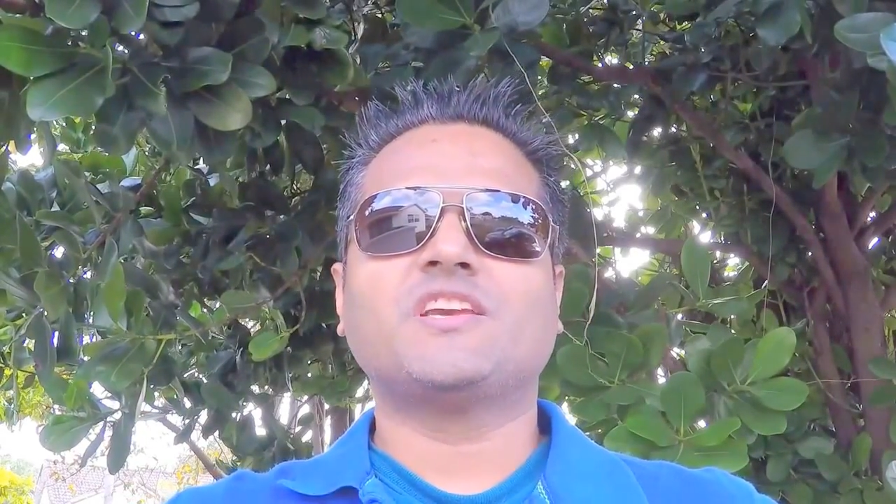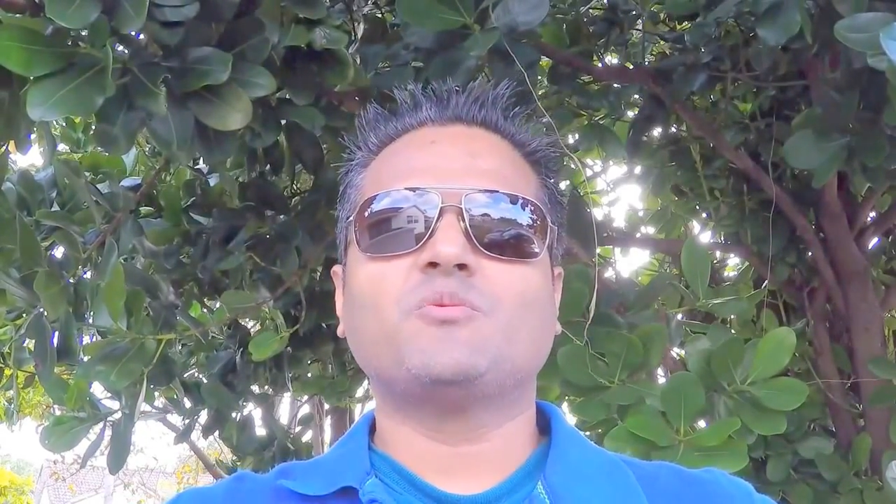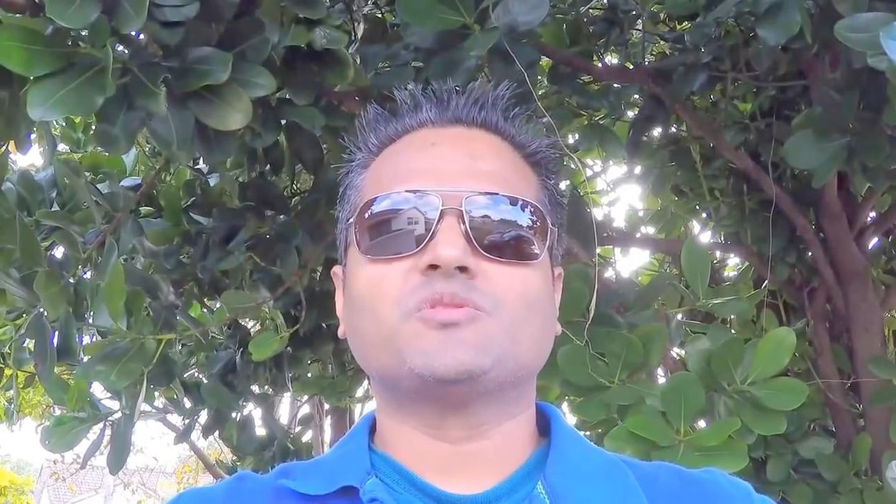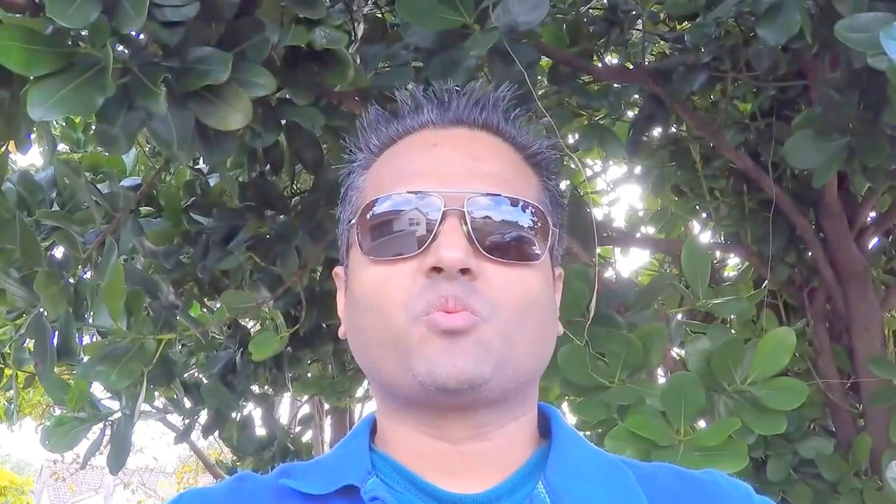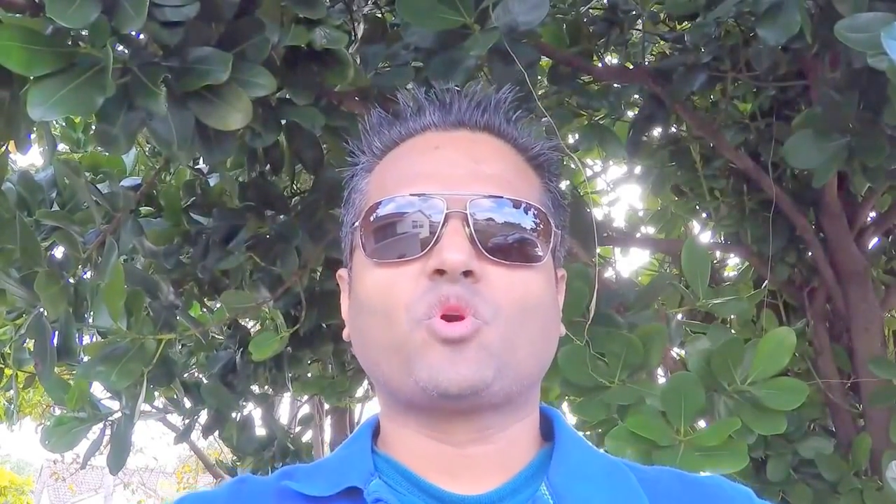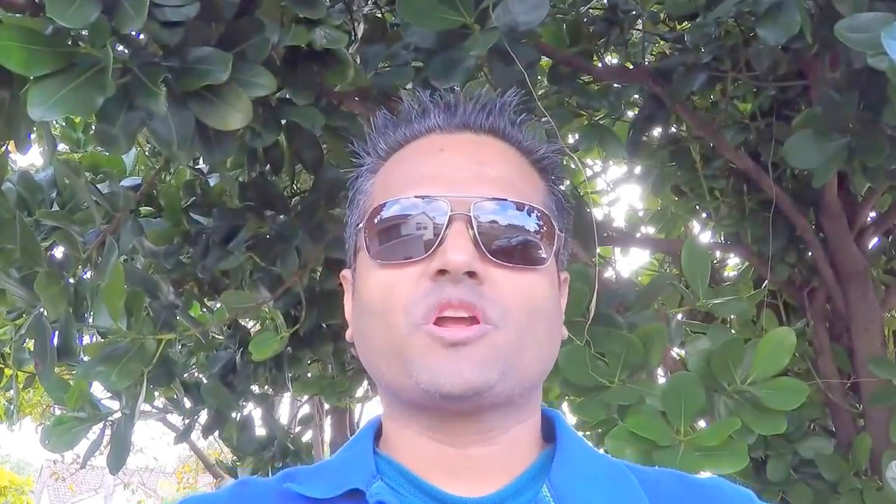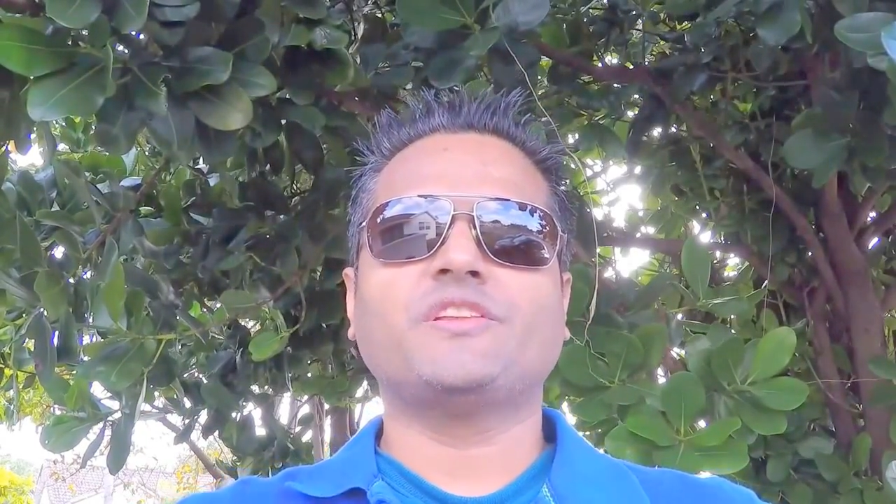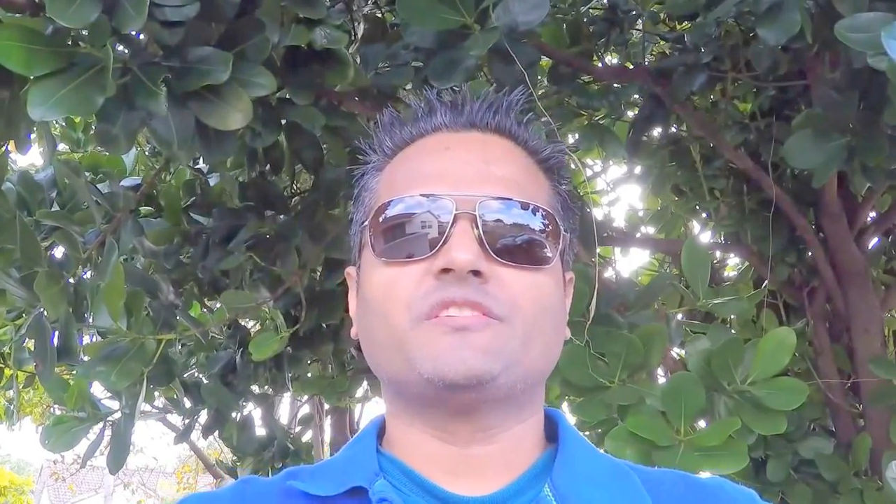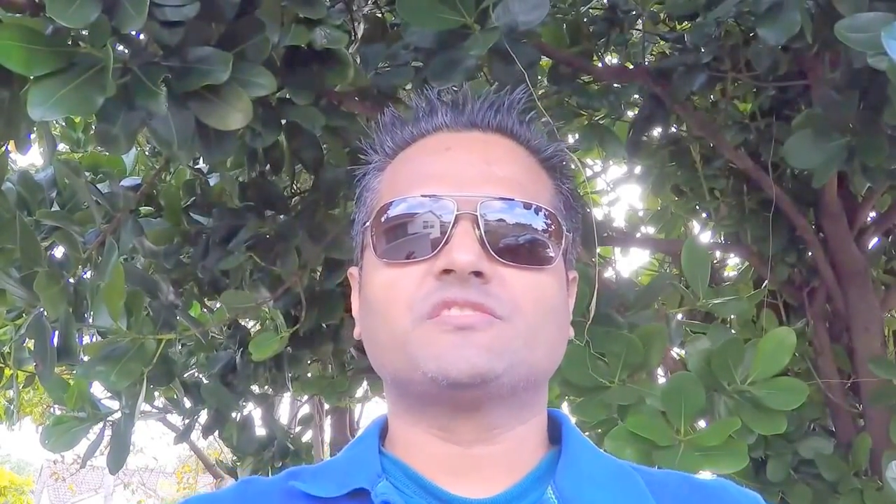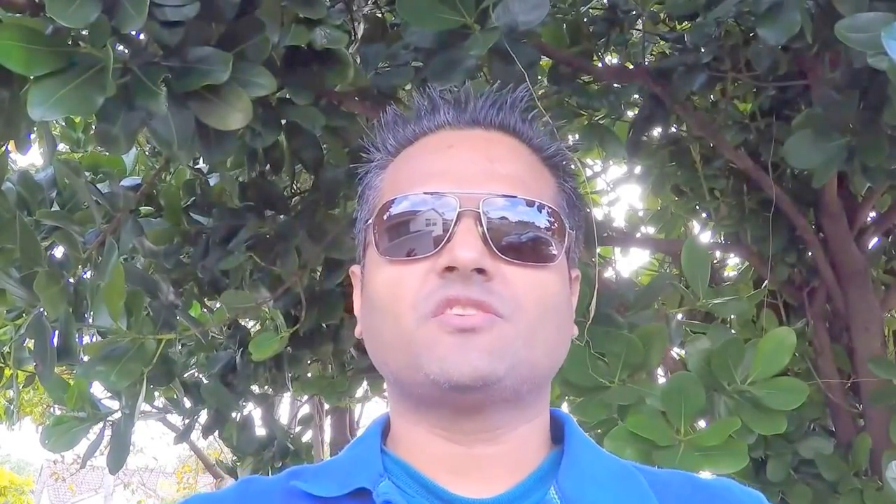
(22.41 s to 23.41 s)
he was
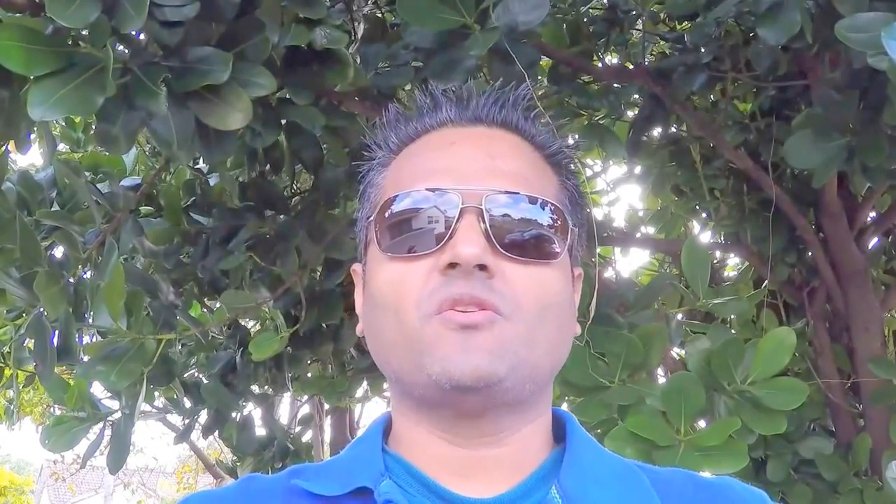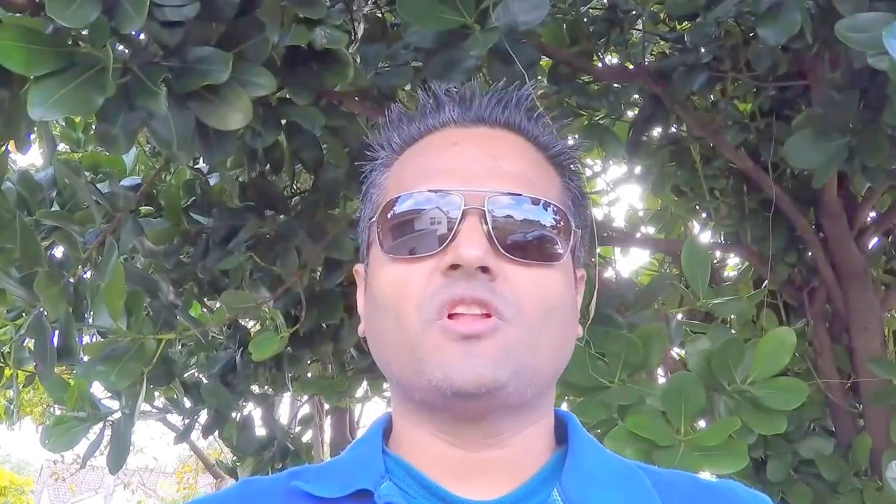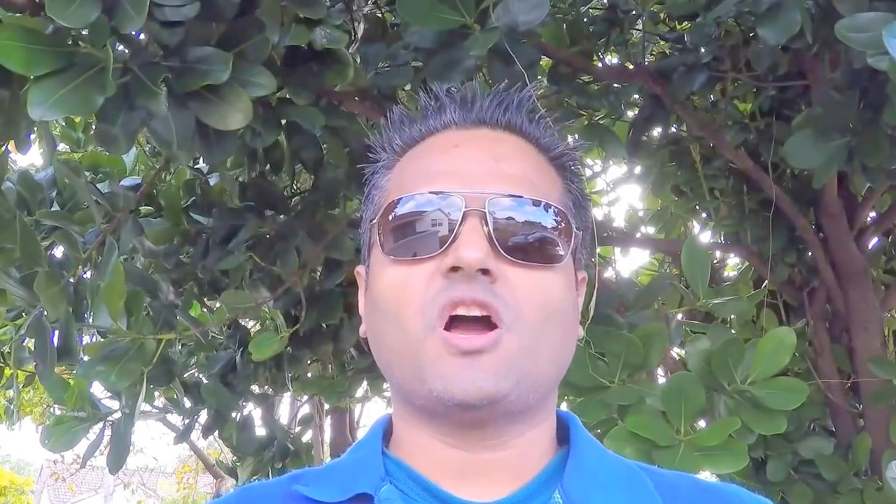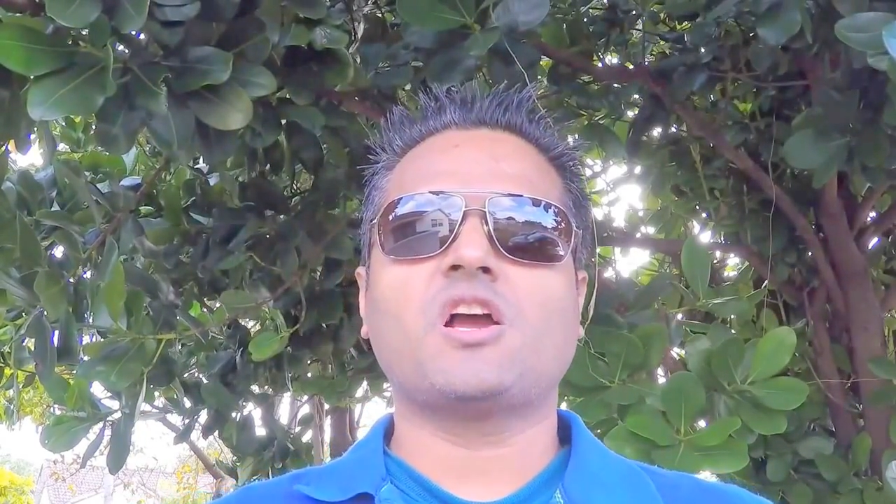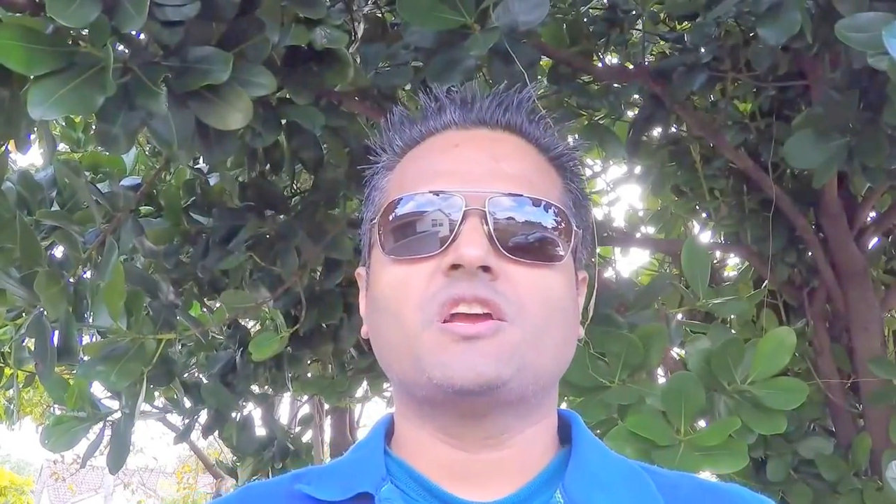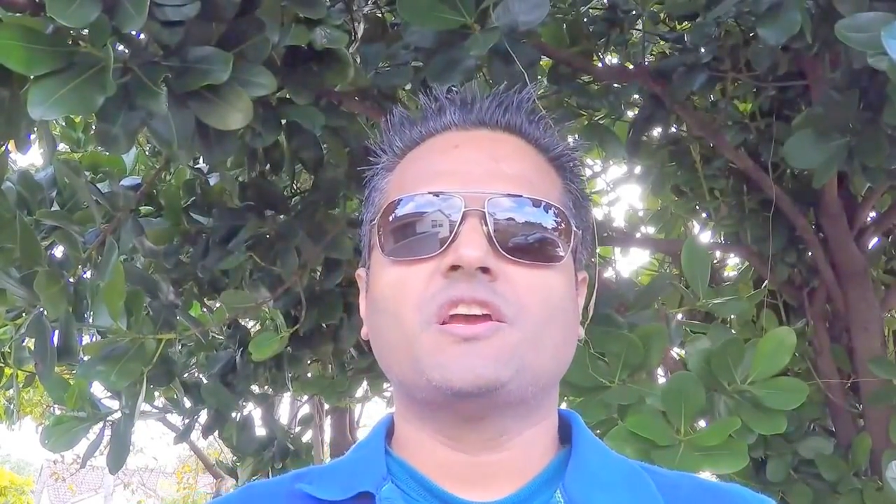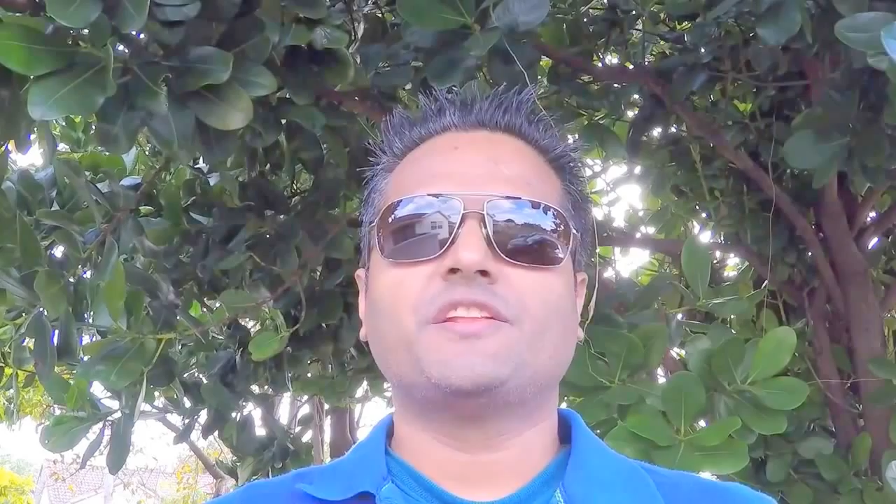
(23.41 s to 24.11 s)
working there so long